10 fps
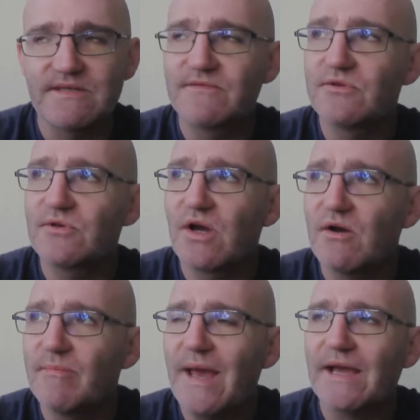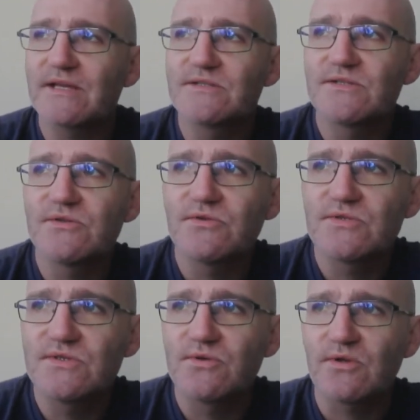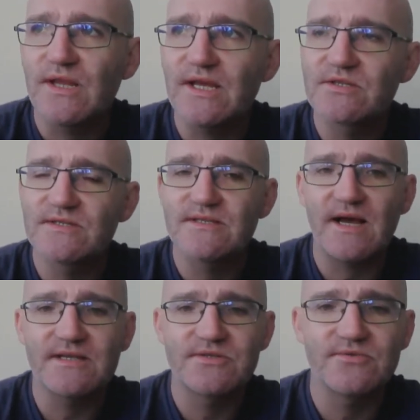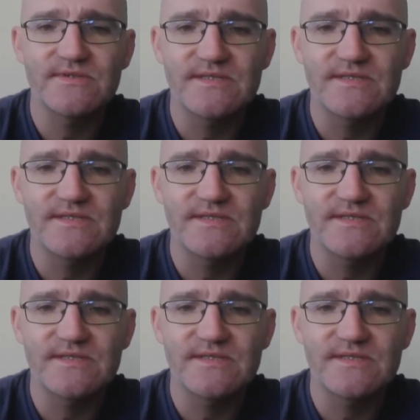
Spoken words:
If you go back to your lecture slides, you'll